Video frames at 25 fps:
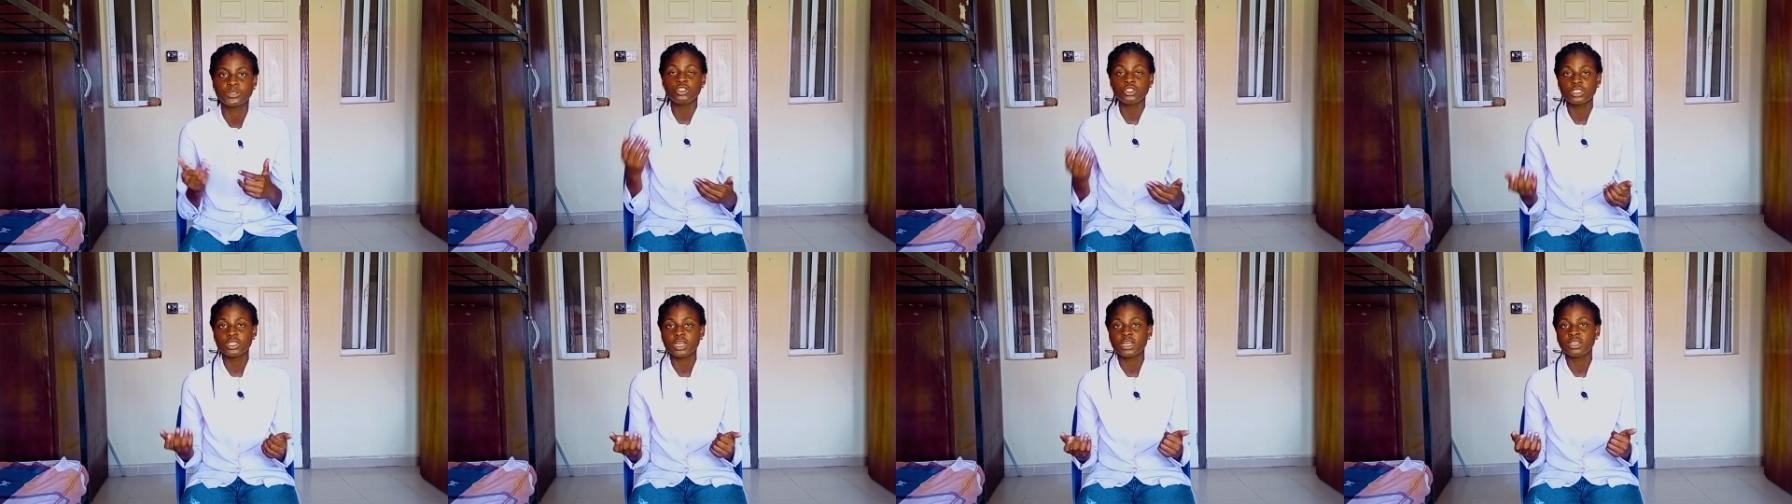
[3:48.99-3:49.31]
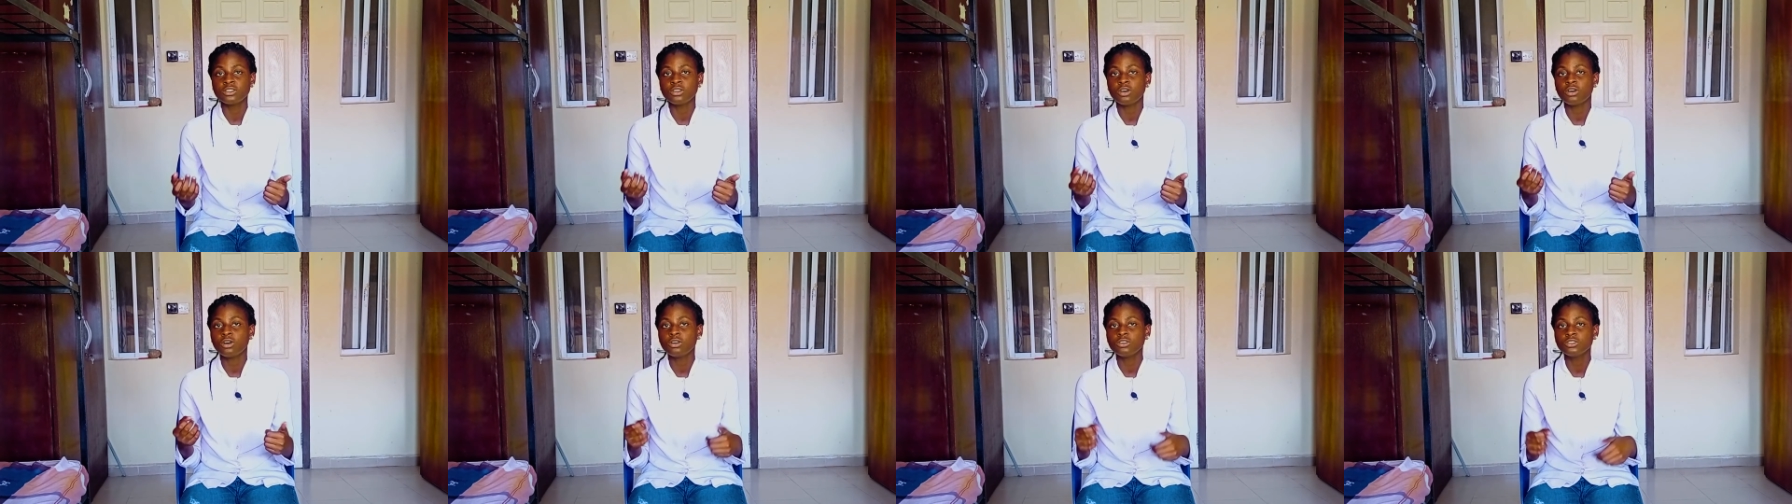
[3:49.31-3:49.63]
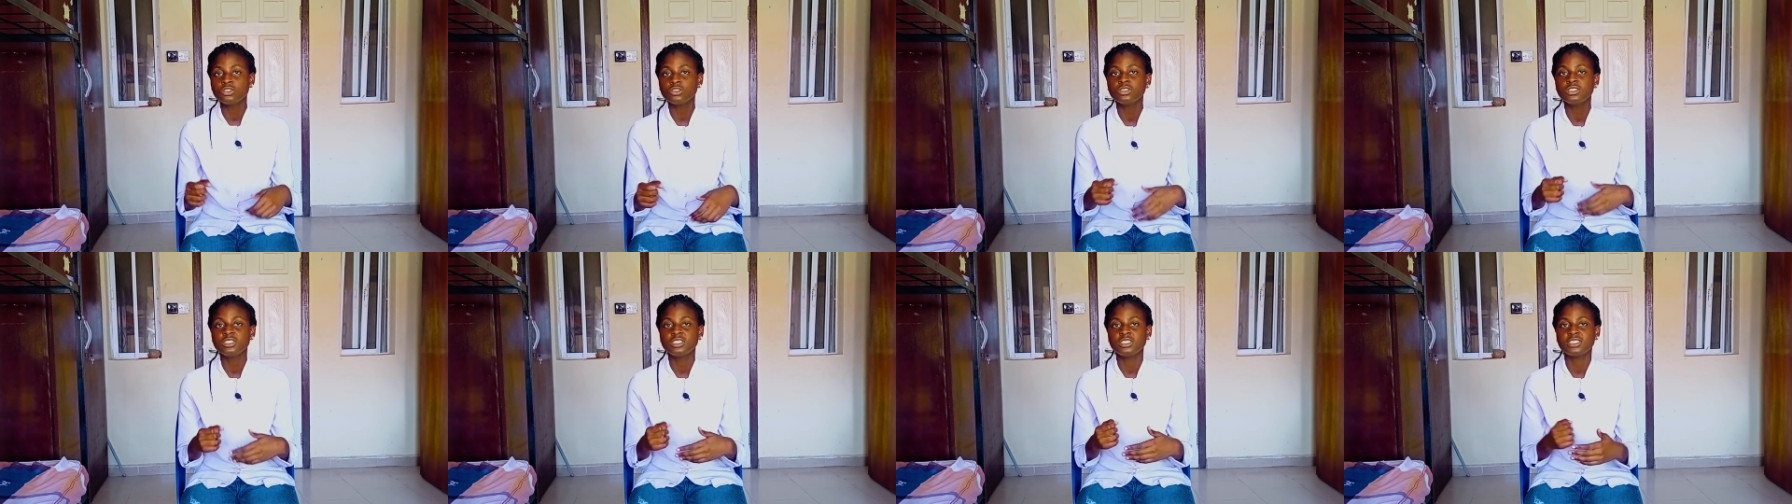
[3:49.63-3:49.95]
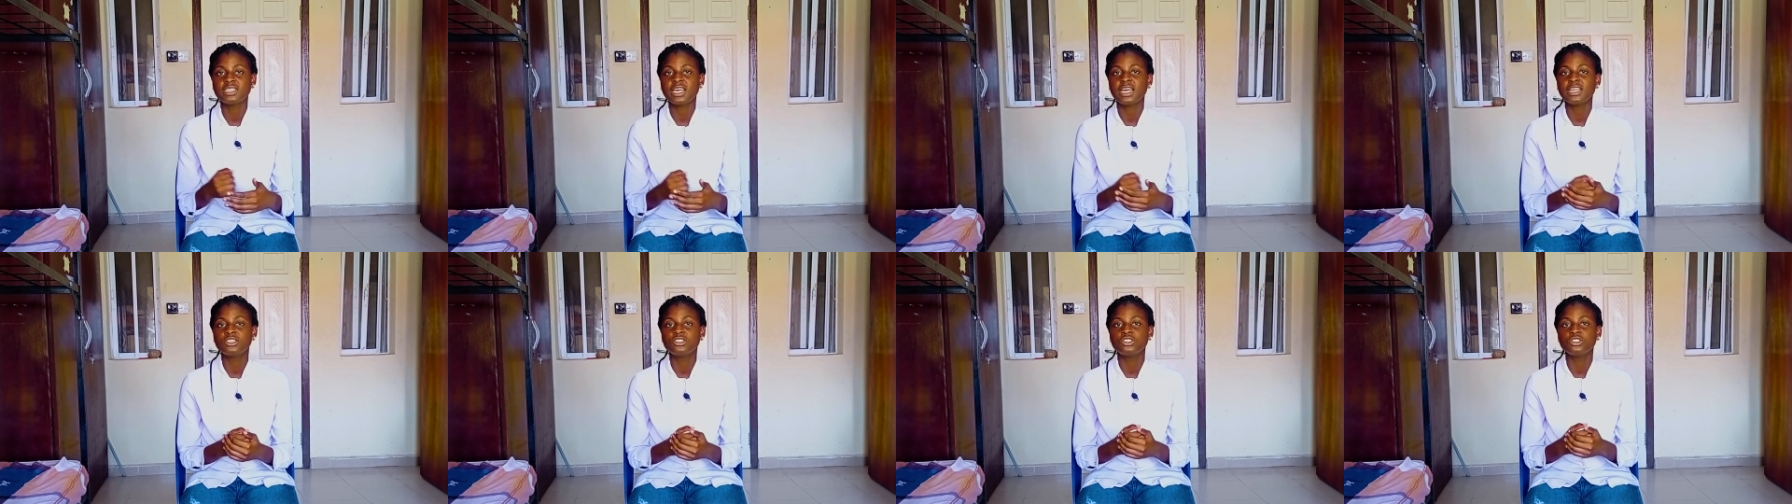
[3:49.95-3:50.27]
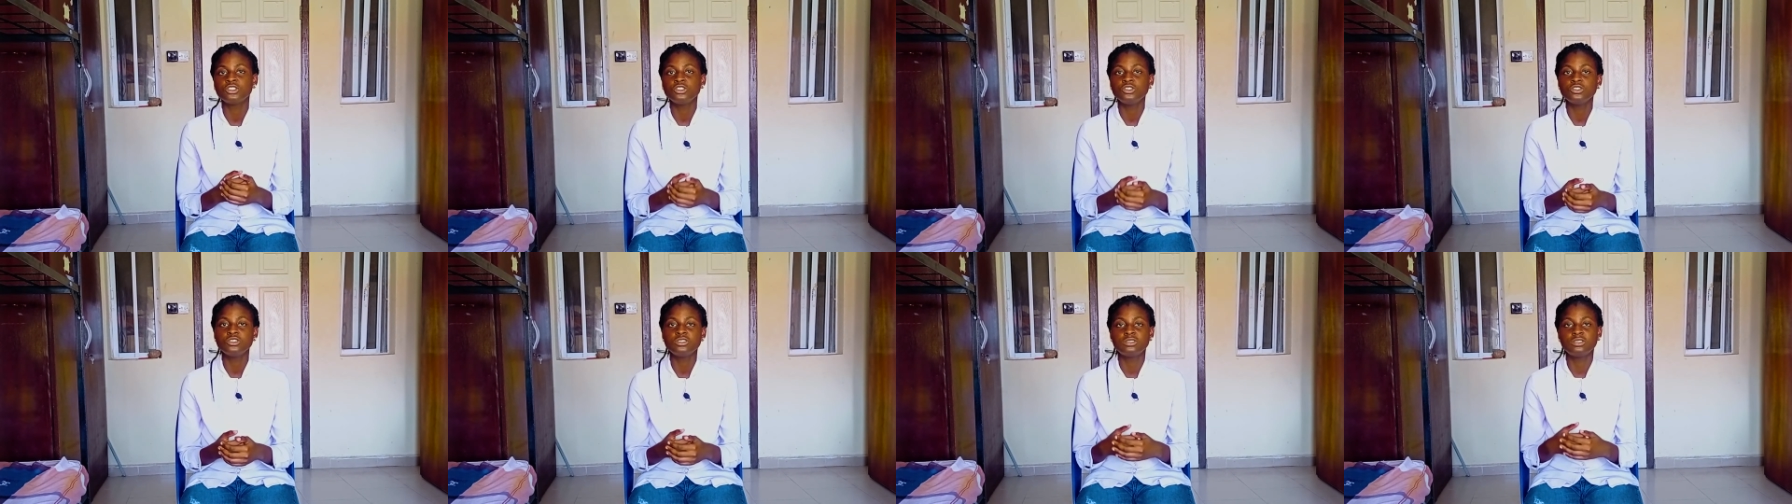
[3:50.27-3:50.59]
You can also decide to
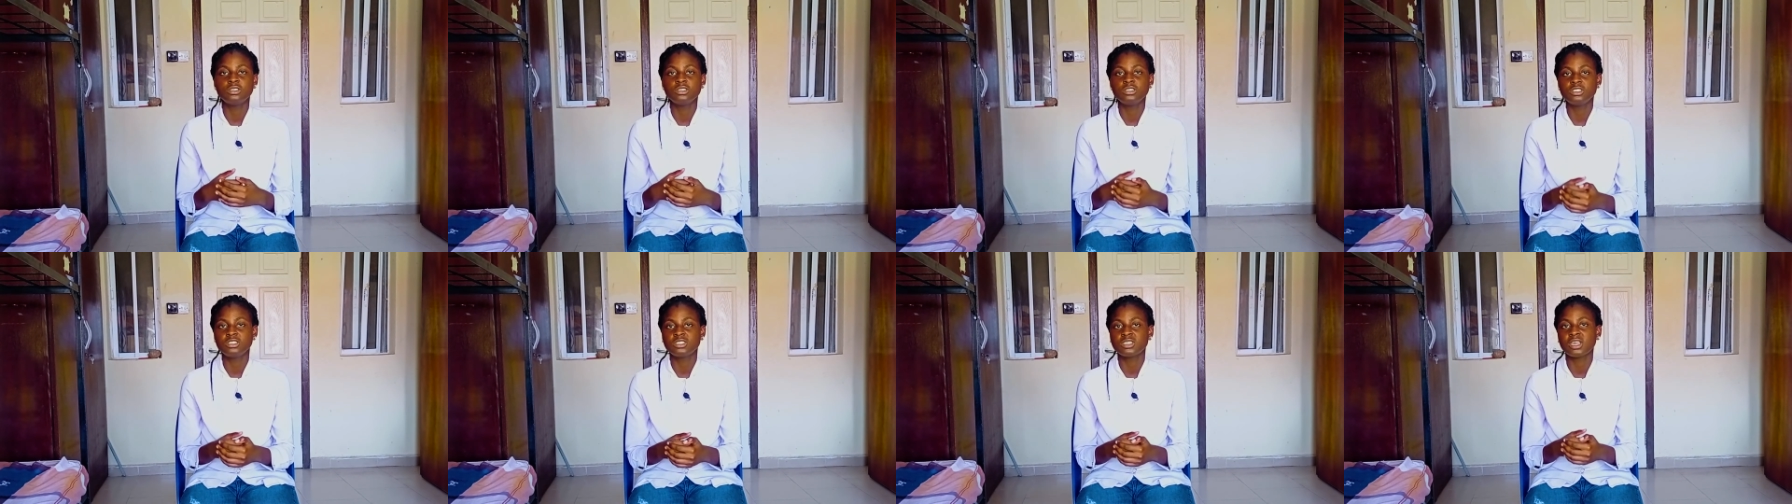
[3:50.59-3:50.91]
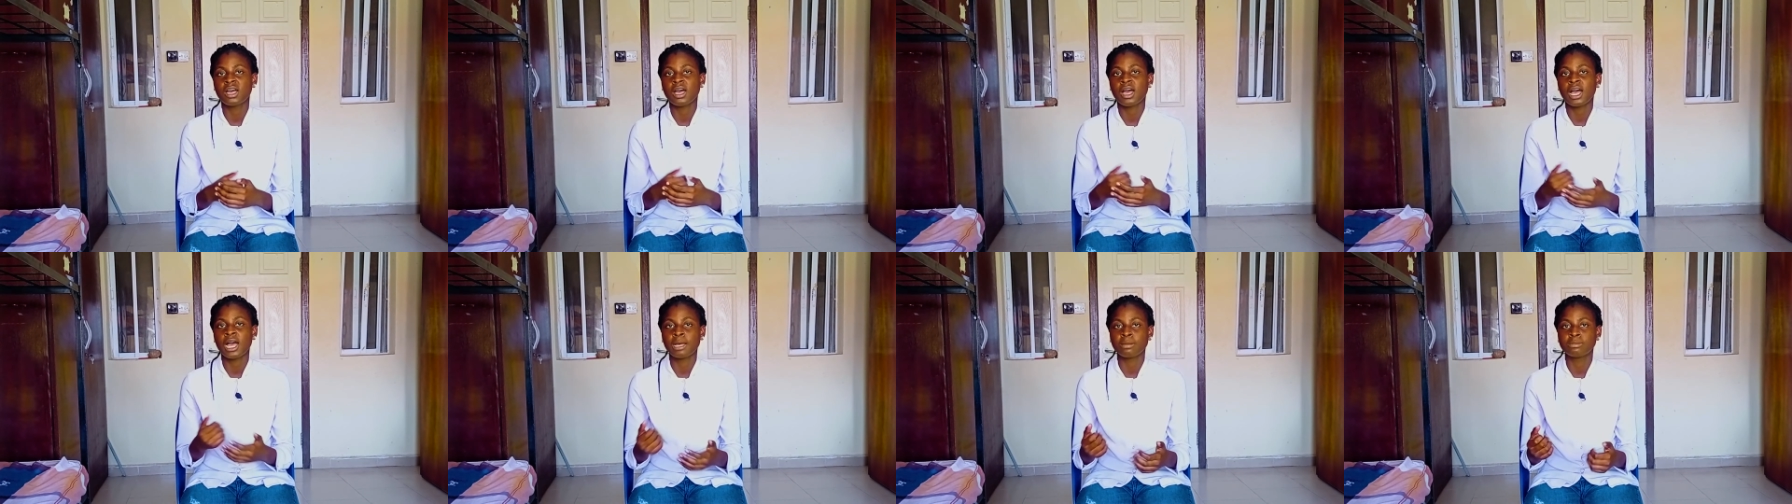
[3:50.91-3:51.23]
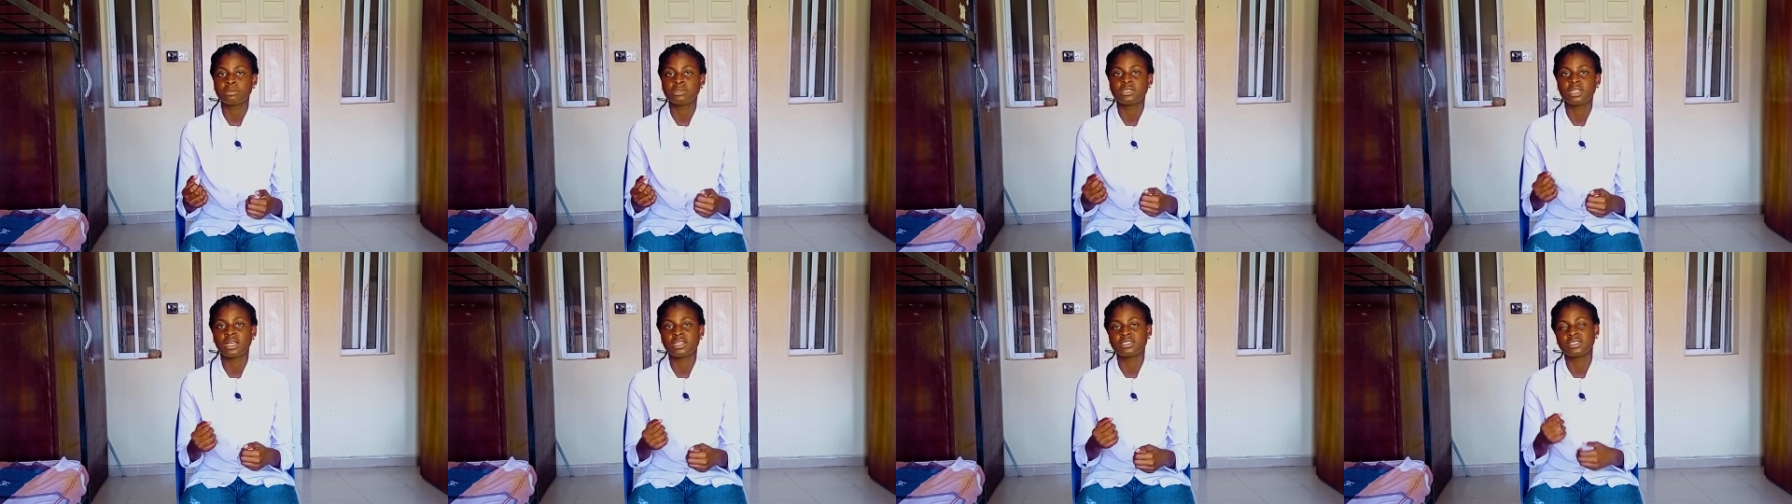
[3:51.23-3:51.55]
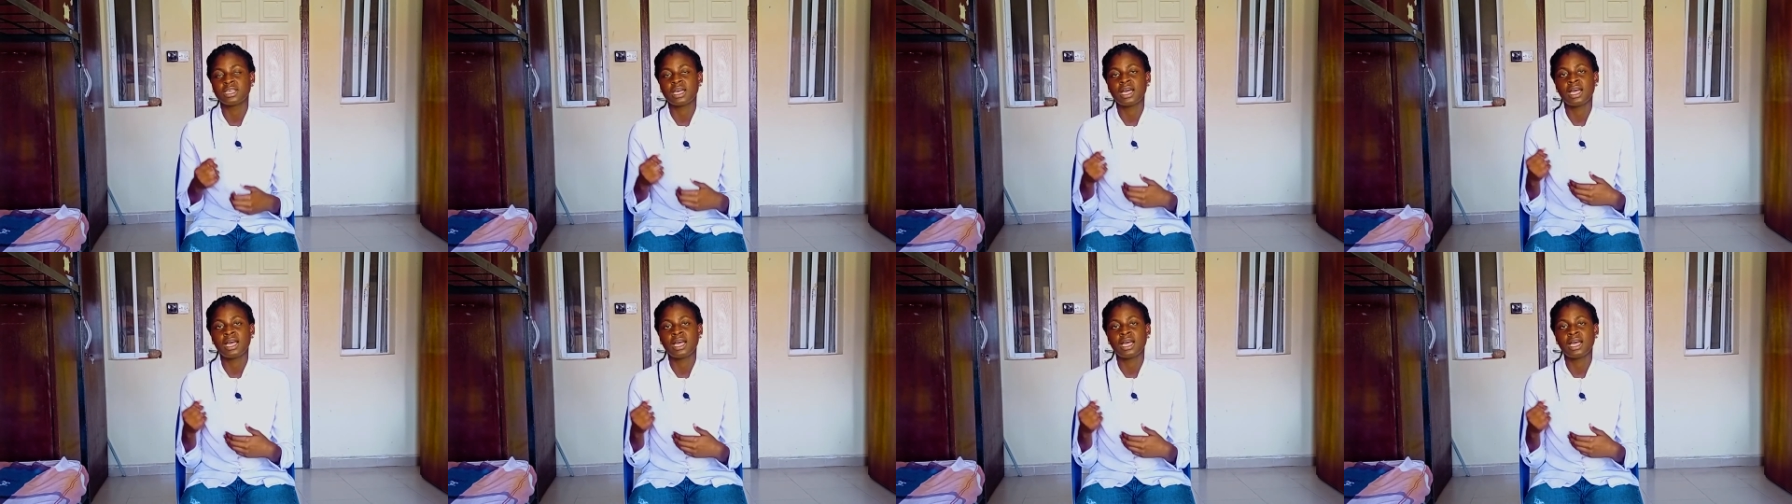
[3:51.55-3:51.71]
use digital apps that